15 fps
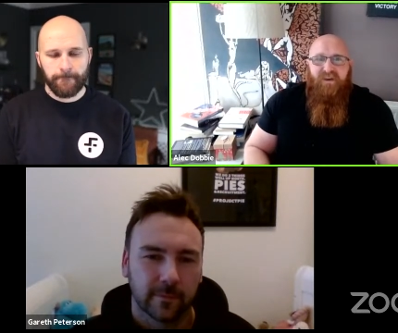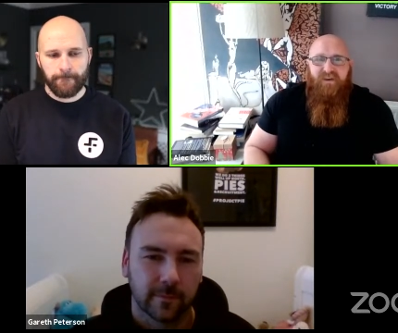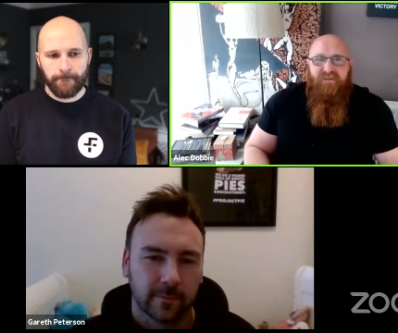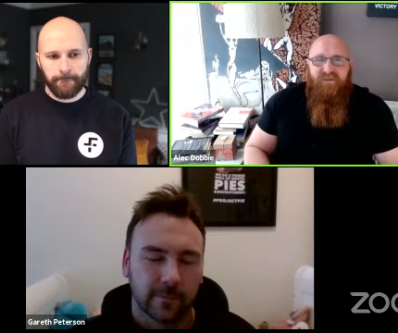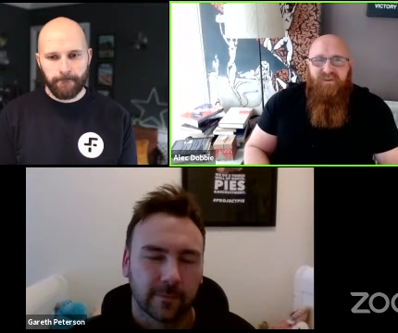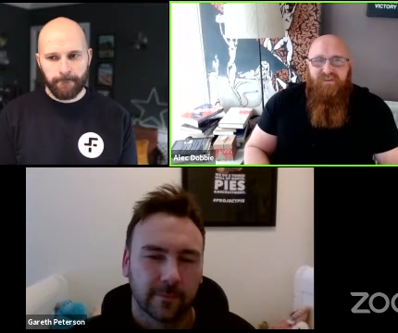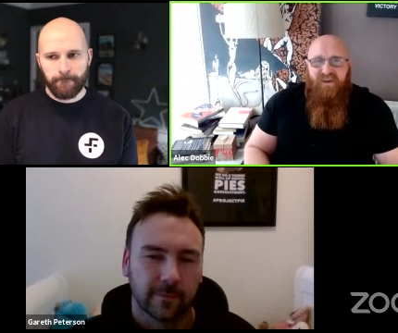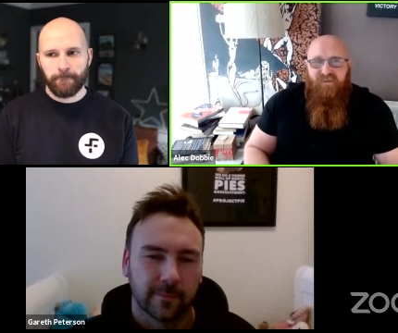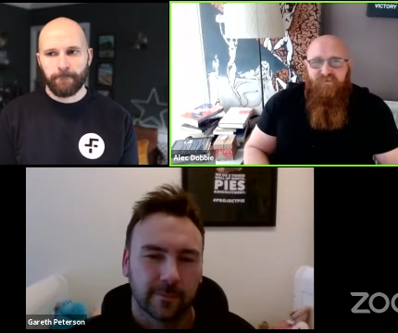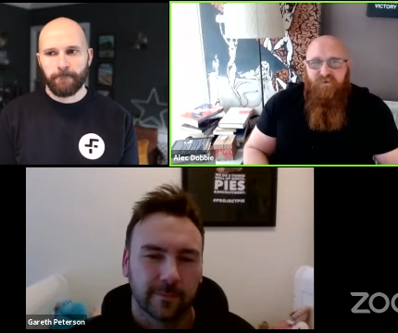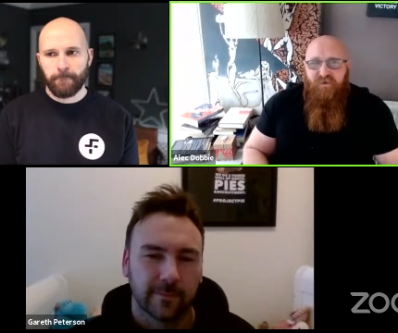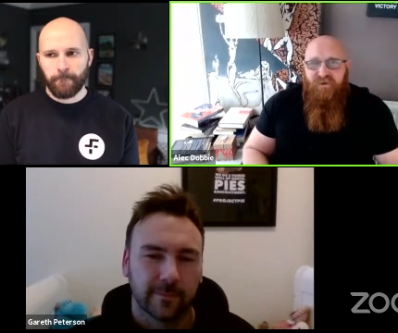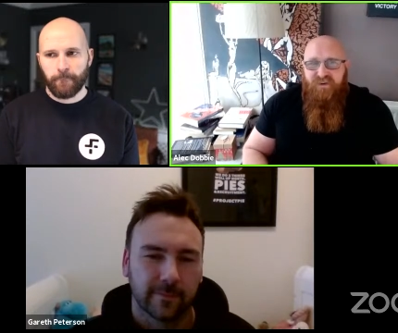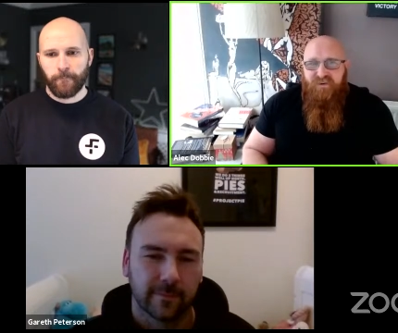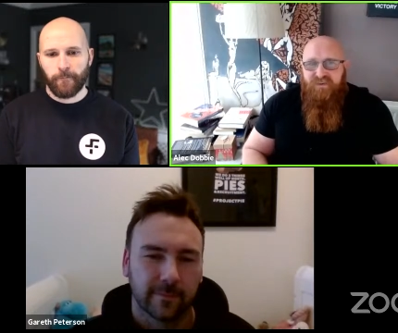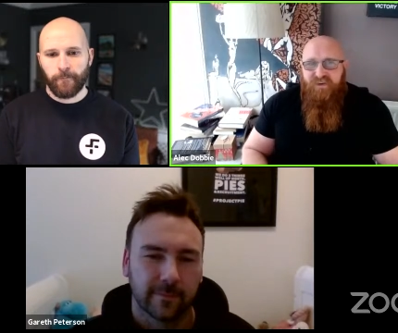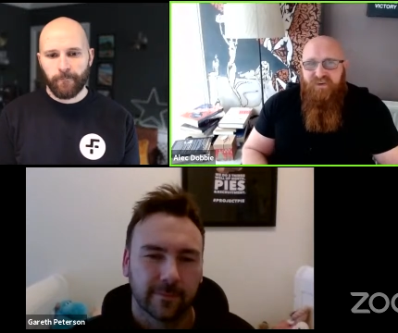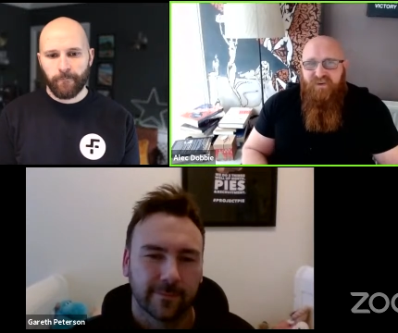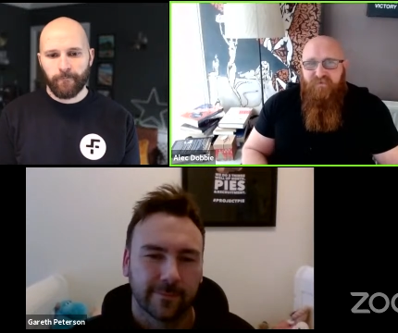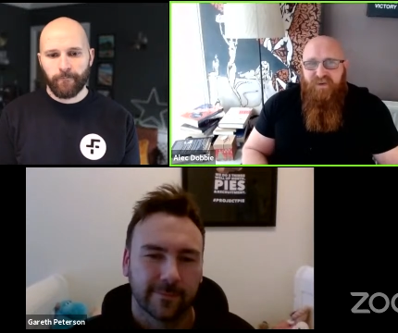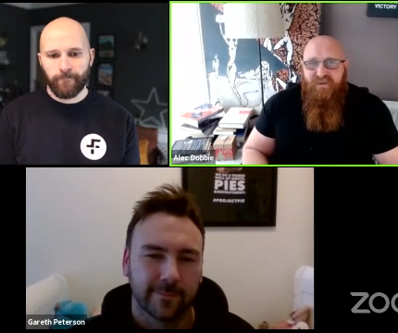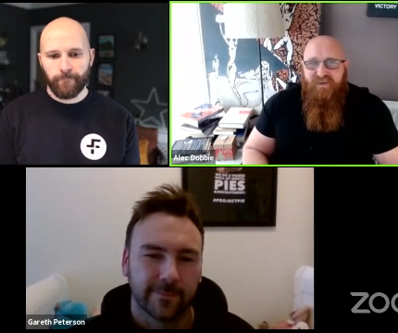Speaker 1: Is it going to save me money, or is it
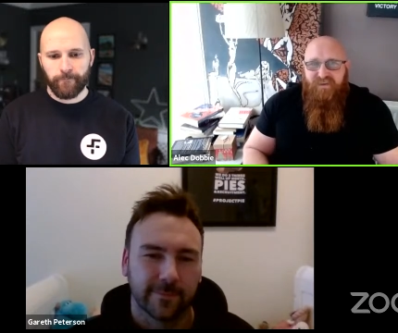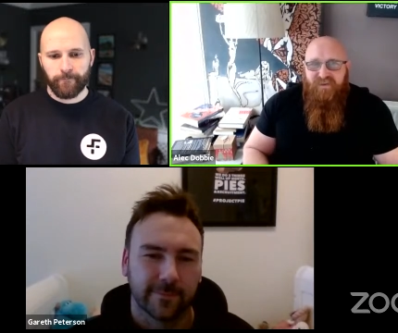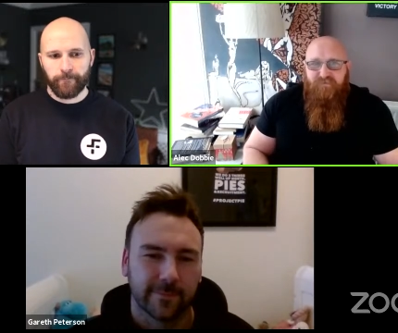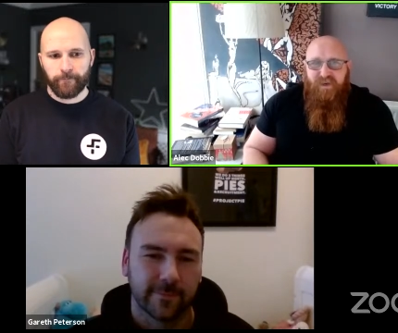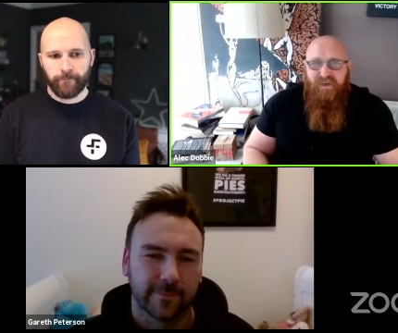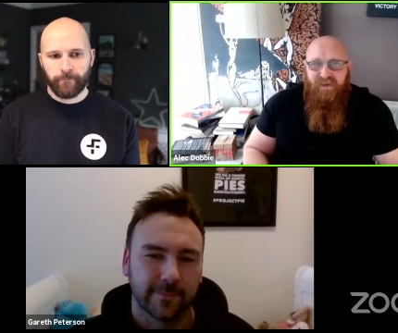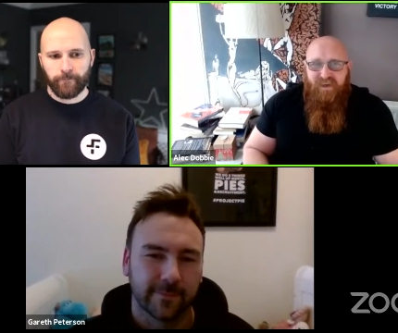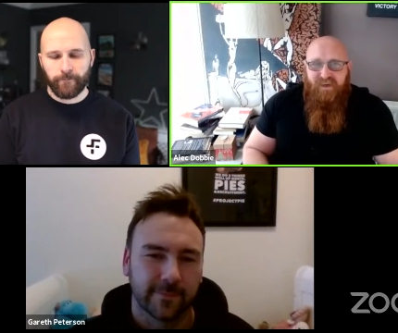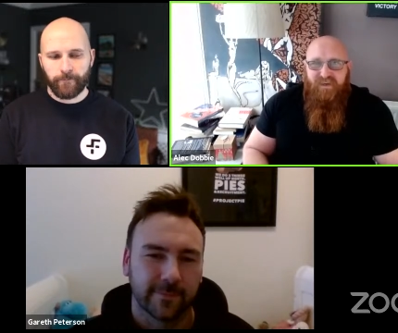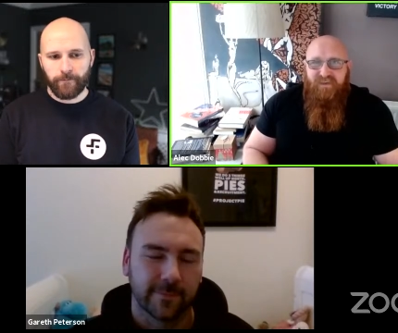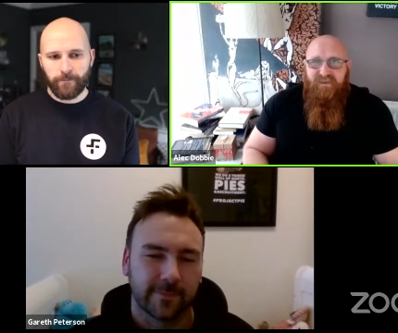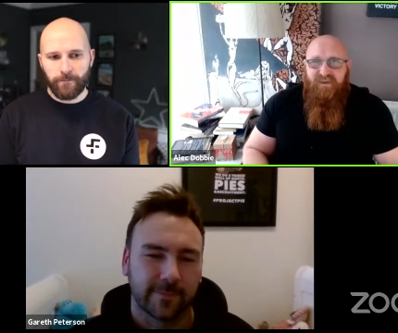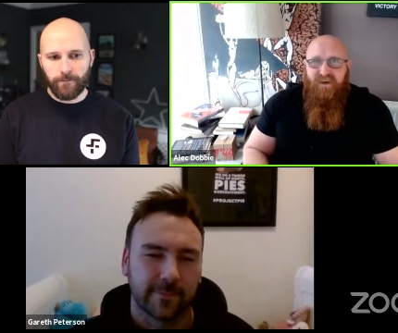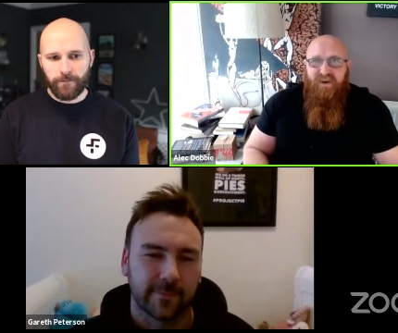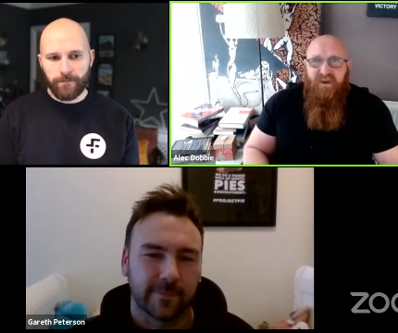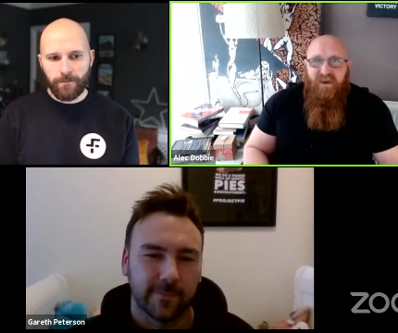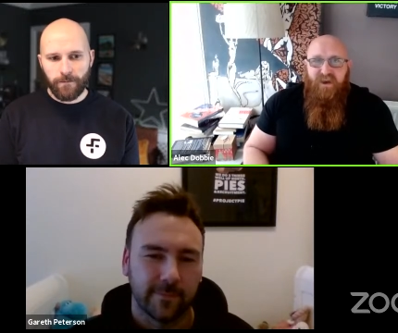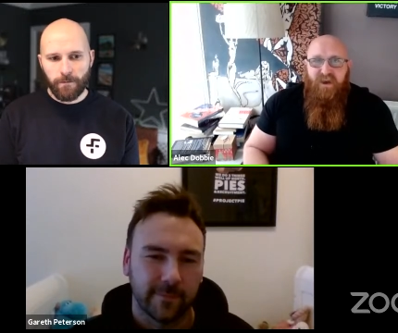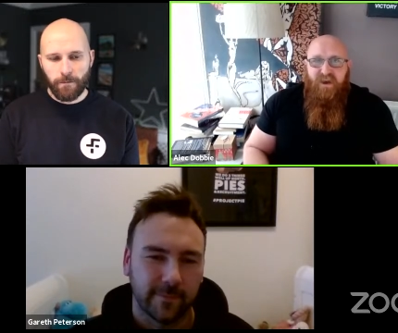going to make it make it easier?